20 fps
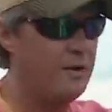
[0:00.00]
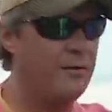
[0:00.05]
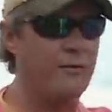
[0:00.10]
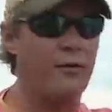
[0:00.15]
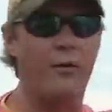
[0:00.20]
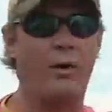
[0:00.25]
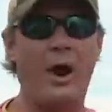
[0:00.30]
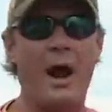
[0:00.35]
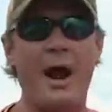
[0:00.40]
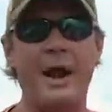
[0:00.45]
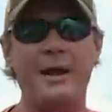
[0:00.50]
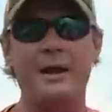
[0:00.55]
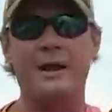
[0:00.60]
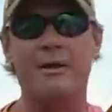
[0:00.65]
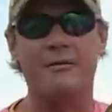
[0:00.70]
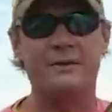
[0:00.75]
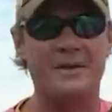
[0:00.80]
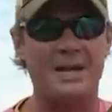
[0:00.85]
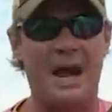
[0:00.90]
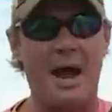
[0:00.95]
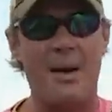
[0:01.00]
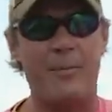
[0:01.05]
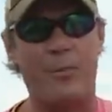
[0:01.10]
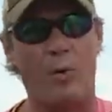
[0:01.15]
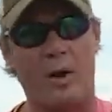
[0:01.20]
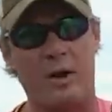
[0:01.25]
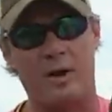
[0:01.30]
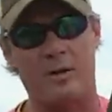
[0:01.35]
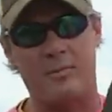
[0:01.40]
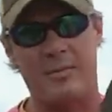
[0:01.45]
variety of
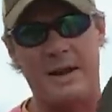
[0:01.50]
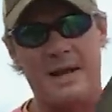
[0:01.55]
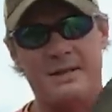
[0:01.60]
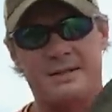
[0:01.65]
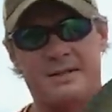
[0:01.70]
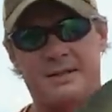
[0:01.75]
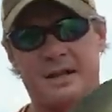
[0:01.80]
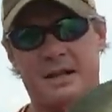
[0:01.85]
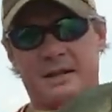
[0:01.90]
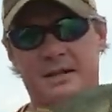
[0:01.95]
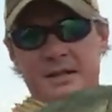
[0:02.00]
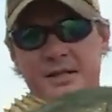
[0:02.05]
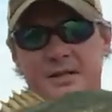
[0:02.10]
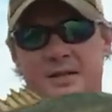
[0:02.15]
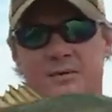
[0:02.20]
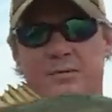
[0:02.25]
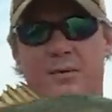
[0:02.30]
topwater baits that these